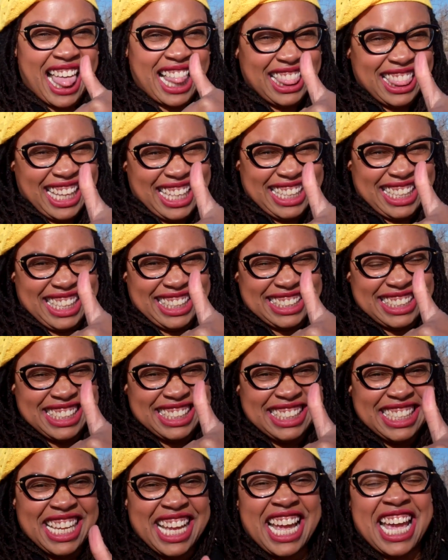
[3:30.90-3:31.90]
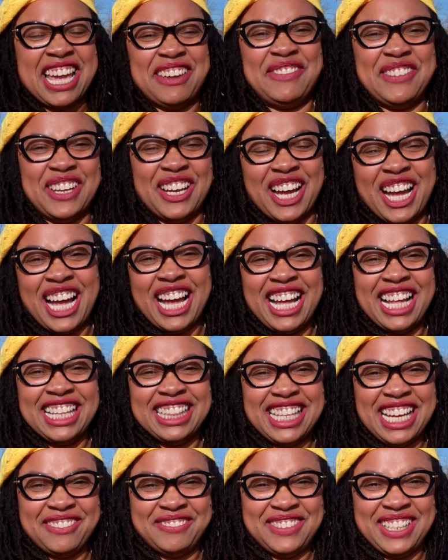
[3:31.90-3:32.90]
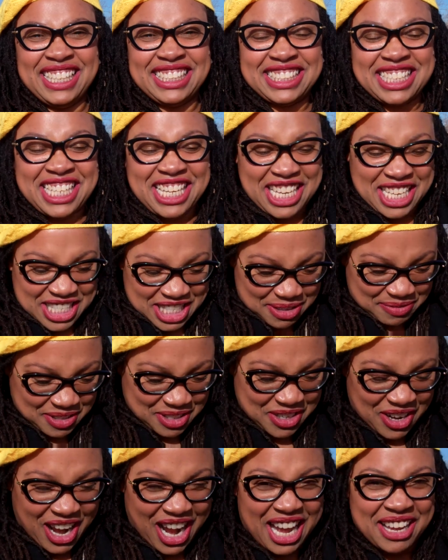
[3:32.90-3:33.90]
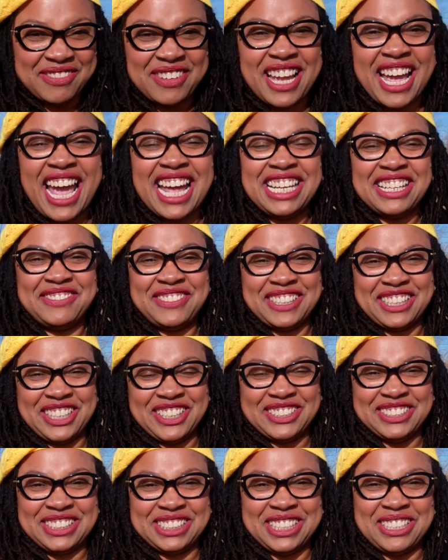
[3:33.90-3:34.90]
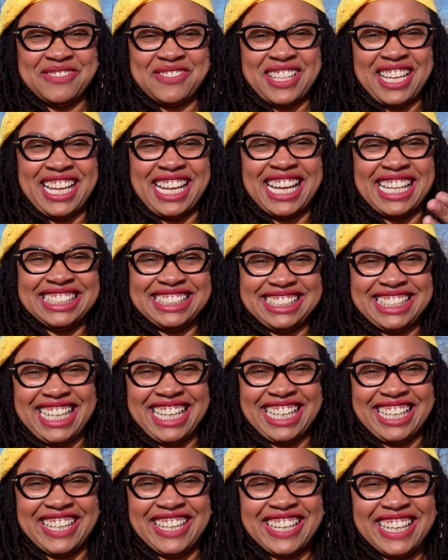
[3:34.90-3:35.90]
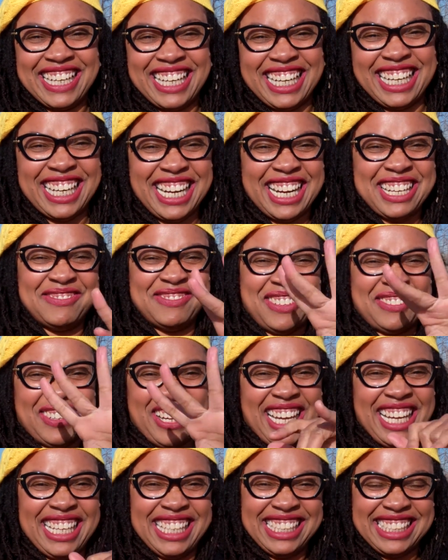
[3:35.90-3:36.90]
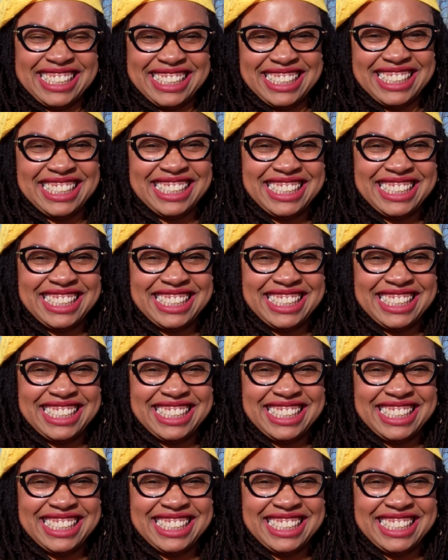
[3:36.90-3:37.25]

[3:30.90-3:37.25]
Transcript: like it. If you loved it, subscribe. And if you learned something, share. All right, bye-bye.